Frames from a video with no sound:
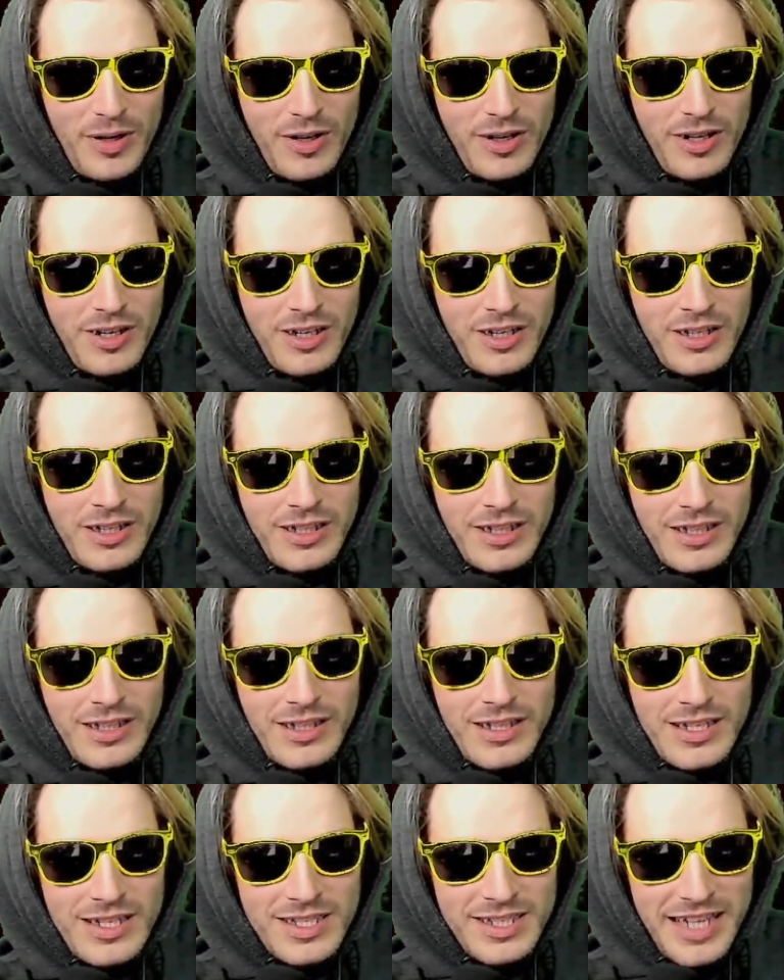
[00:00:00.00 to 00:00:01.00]
up our
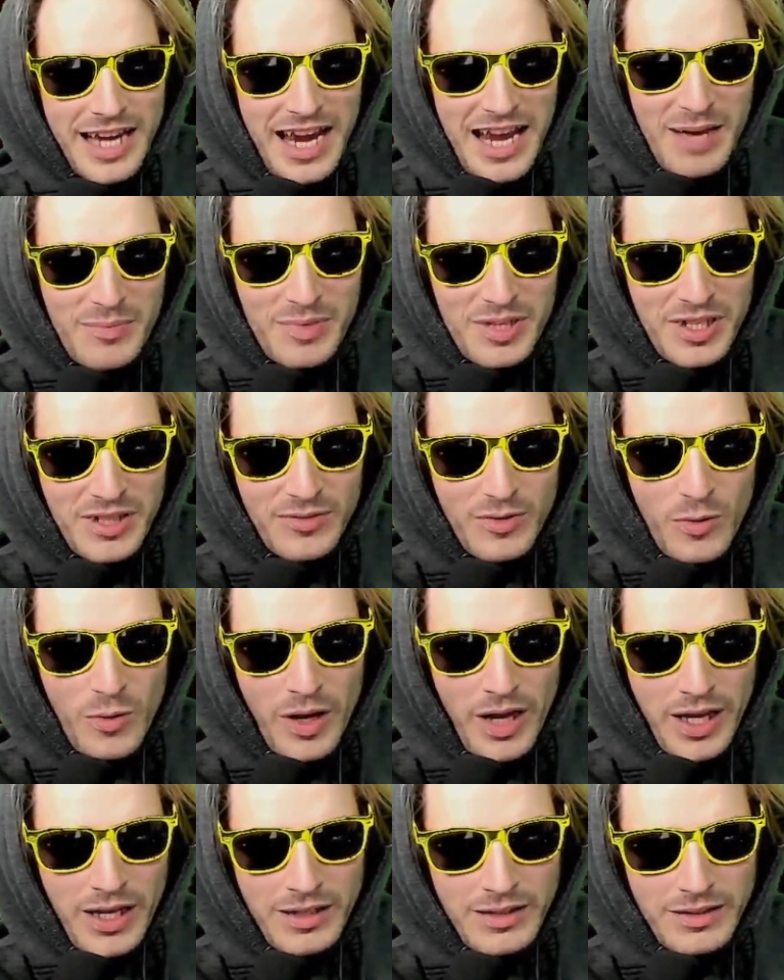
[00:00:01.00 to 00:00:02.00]
Sam
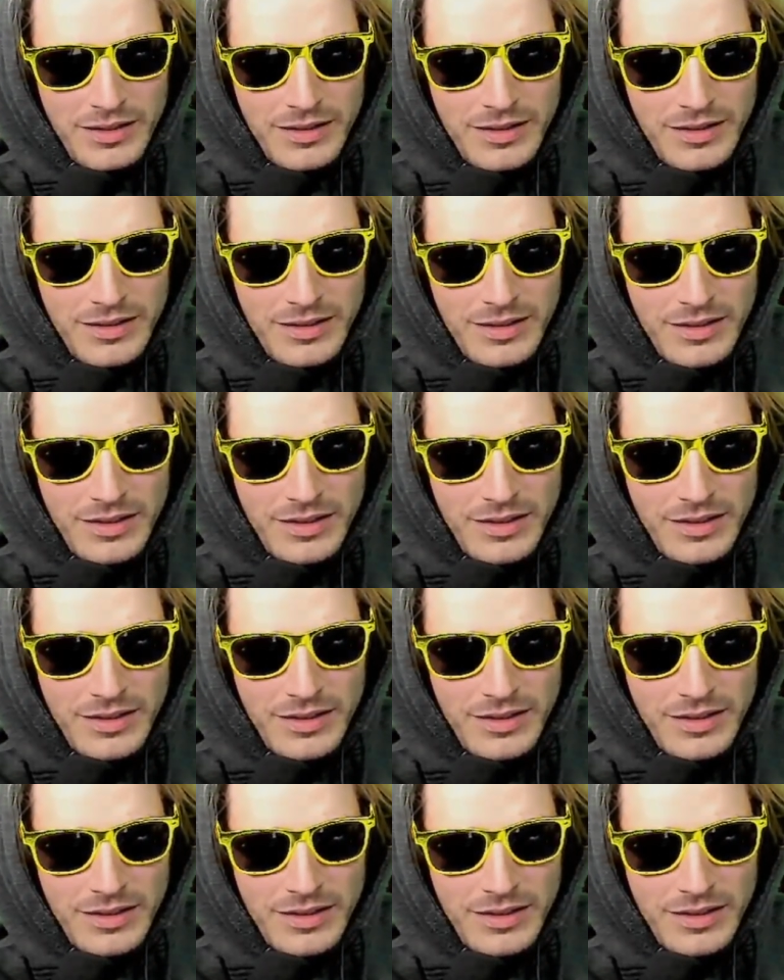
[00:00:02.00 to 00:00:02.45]
giveaway.